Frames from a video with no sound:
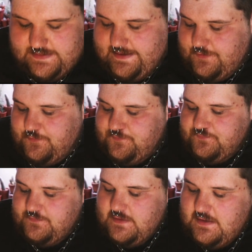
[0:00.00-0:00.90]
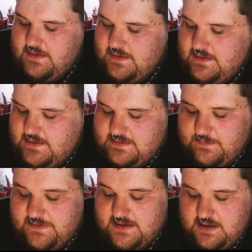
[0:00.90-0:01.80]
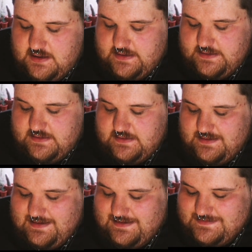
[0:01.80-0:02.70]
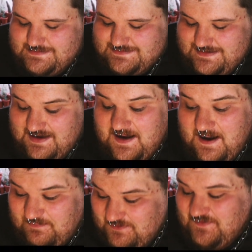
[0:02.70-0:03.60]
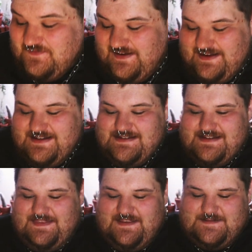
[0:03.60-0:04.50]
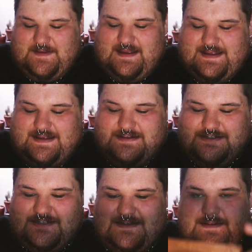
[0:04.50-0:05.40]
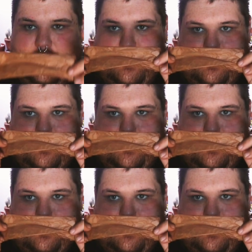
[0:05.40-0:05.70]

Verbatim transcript: Now, number nine has a couple things in this package.